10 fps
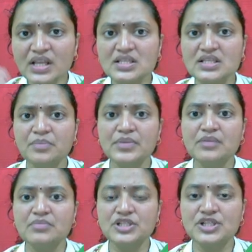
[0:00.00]
some big
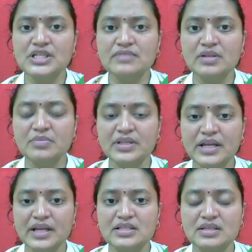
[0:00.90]
machines will be
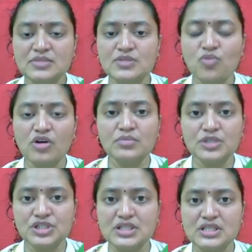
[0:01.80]
there and some small
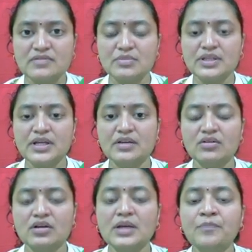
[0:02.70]
machines will be there.
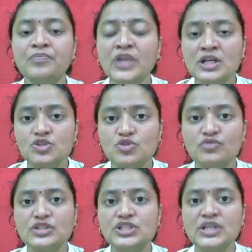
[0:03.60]
Okay, so
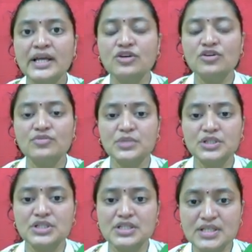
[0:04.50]
which kind of
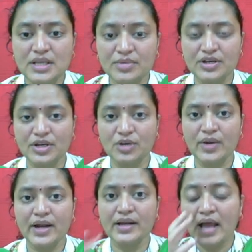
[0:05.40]
machines have been
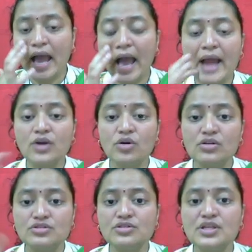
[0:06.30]
required, and
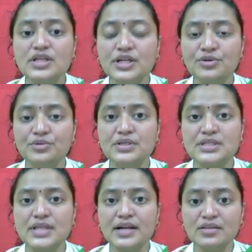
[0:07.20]
also they need to
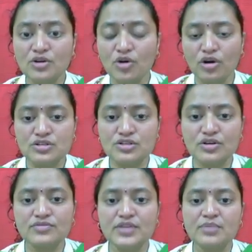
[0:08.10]
decide the cost
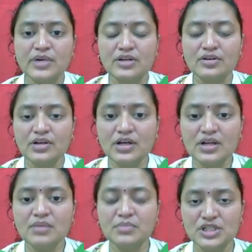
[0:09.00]
of that
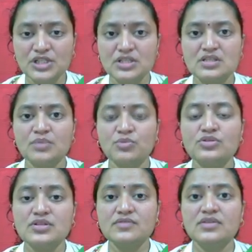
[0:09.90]
particular machine.
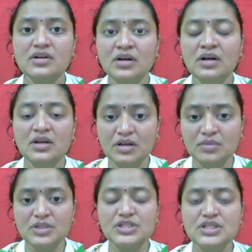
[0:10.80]
Suppose if the
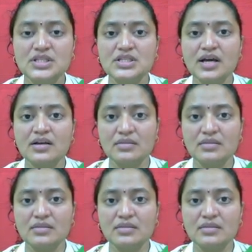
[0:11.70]
machines are